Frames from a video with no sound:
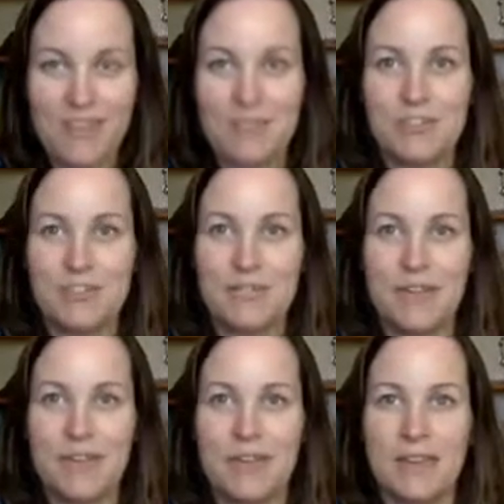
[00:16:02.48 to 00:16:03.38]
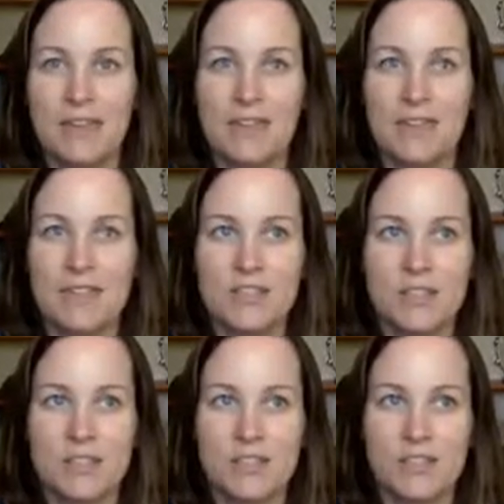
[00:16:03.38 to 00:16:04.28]
but you may even
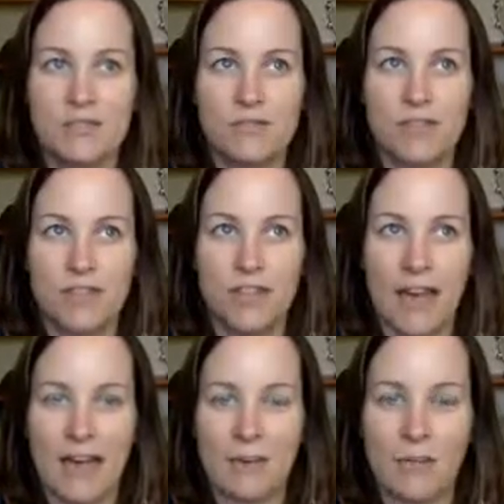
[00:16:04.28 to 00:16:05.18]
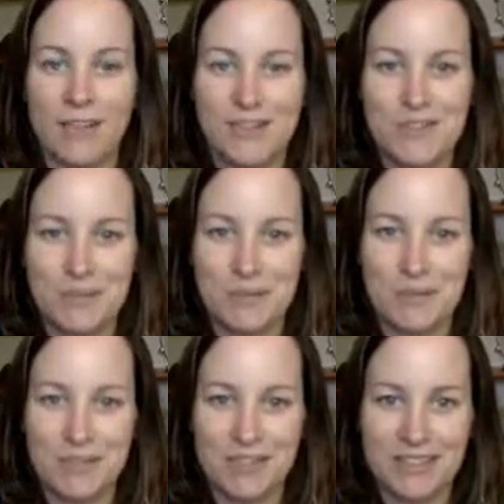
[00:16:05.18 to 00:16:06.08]
start to look at when do
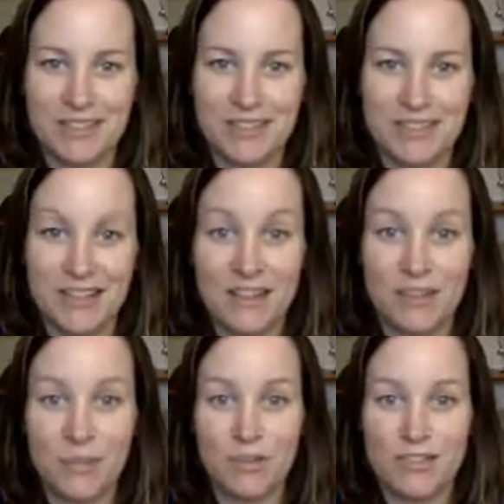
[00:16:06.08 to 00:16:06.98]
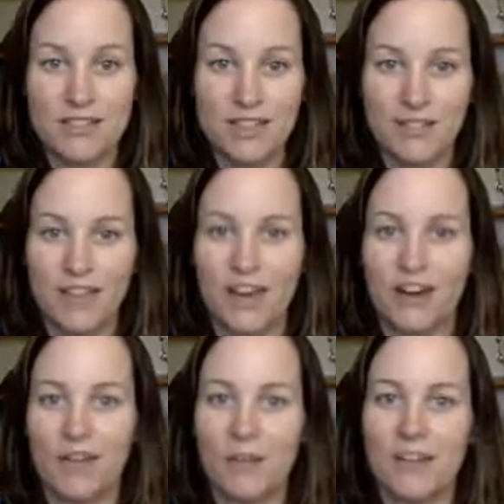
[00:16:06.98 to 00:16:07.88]
people need a little more
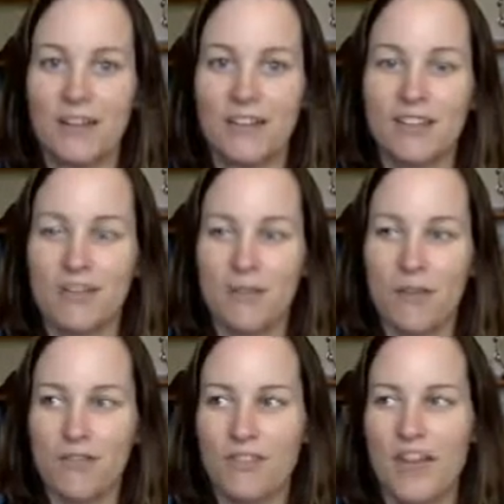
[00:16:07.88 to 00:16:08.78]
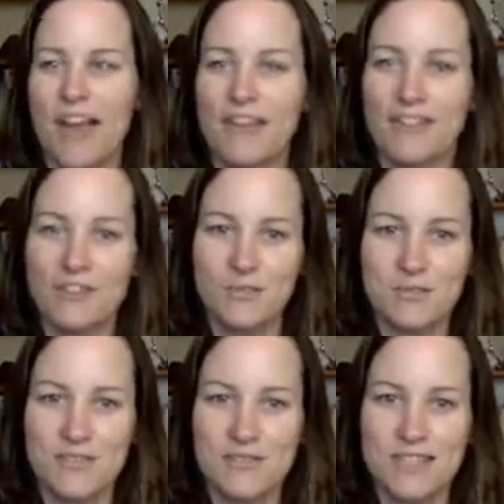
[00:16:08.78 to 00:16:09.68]
self-care? When can you offer that in
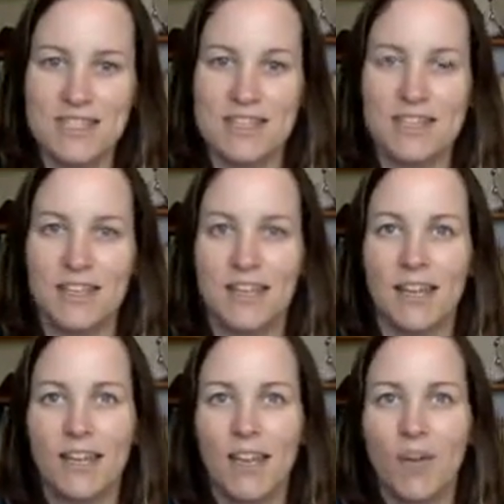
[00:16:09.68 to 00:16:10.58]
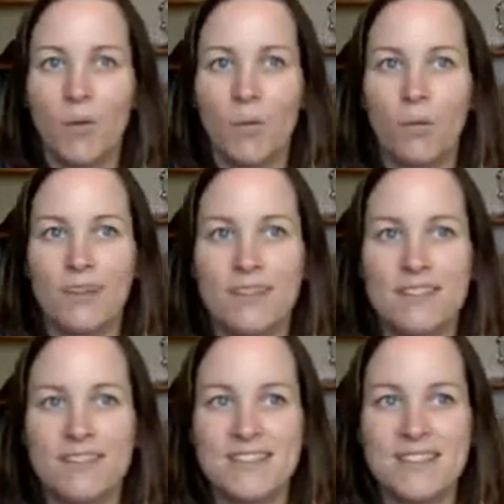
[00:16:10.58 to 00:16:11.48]
terms of a season? What
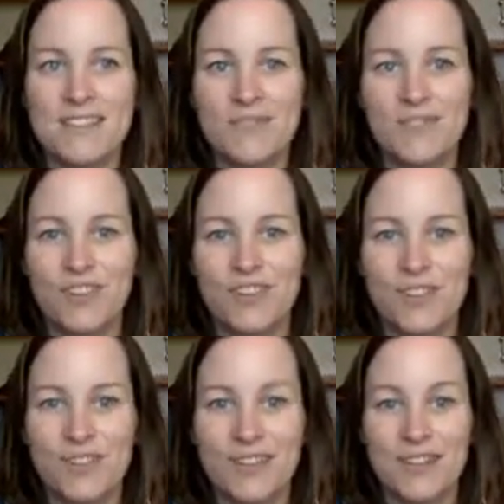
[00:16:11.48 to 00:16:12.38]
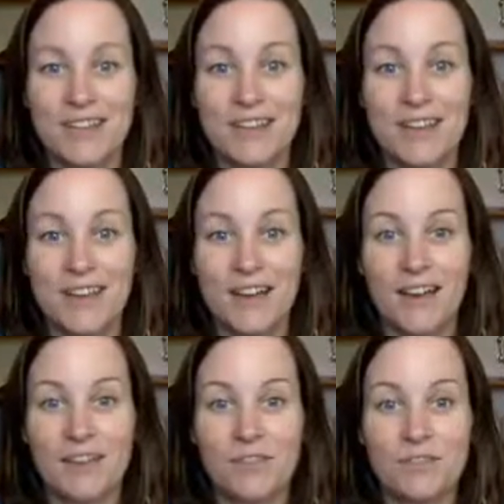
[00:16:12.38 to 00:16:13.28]
is the season for you
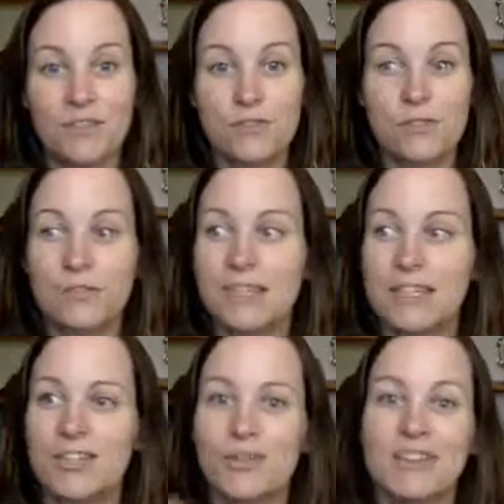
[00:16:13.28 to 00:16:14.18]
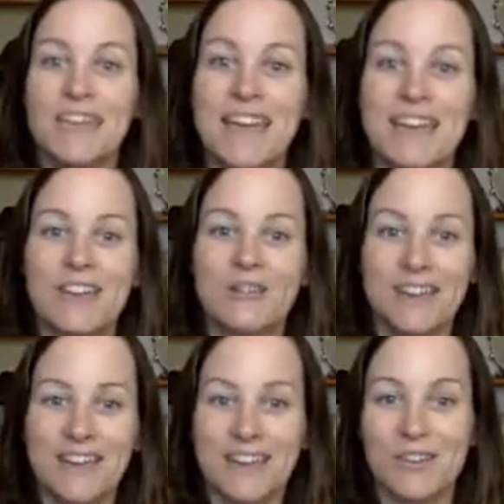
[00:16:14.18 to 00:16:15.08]
to really
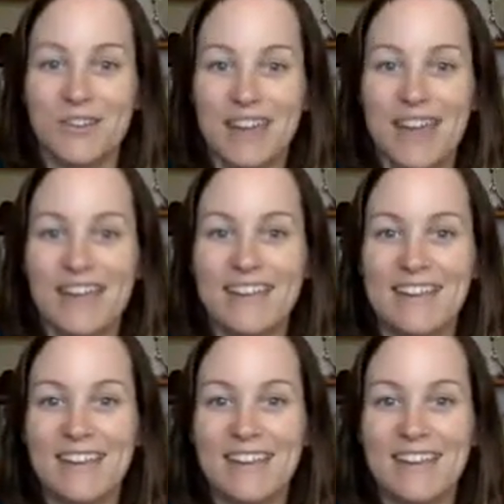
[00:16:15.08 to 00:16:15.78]
create?